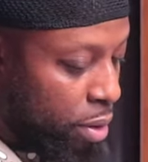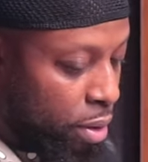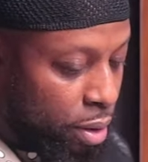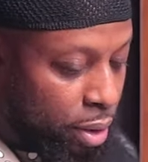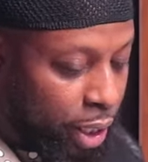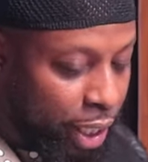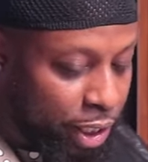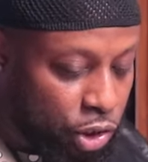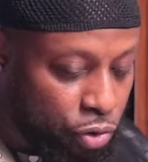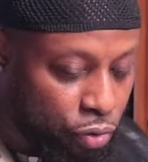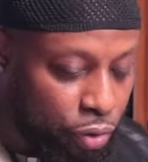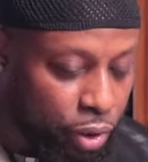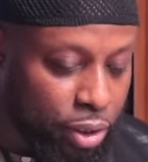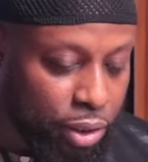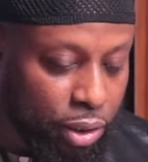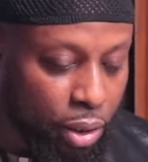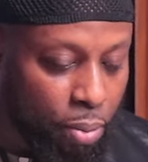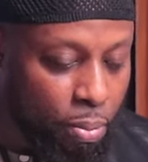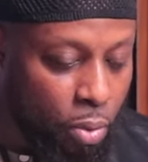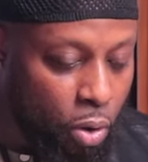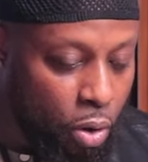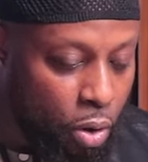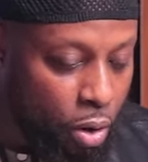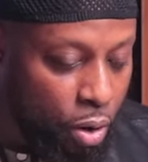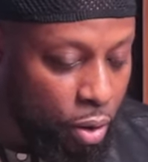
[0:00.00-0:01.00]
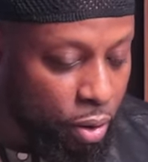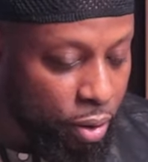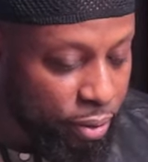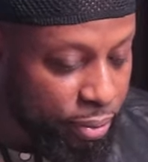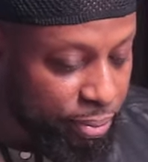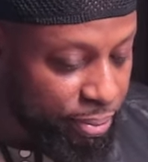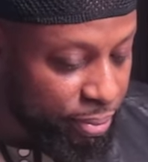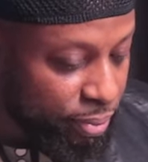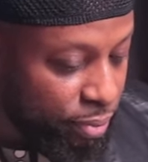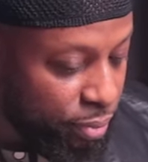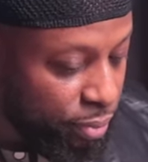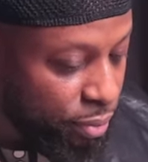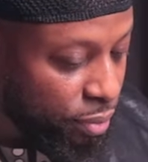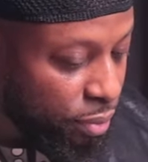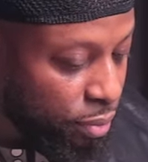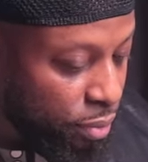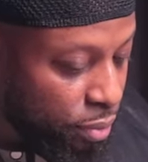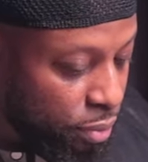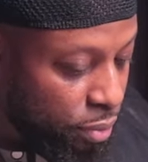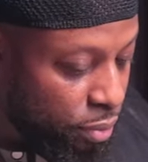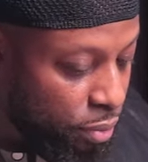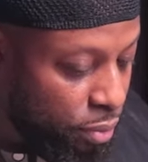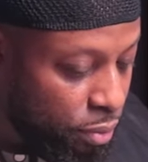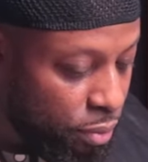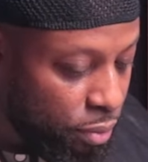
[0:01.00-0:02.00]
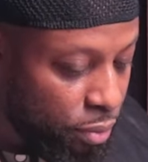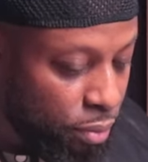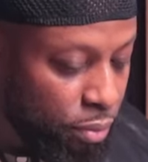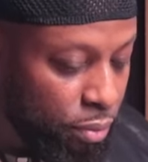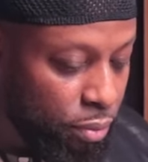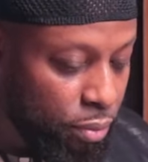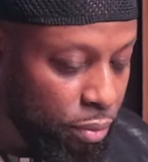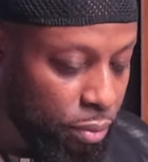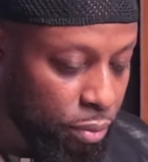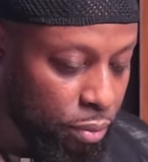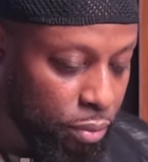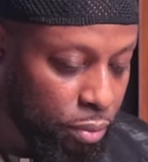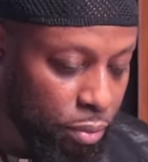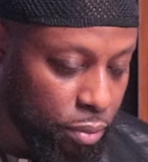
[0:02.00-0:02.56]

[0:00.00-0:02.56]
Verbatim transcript: Let's read some more. Middle of verse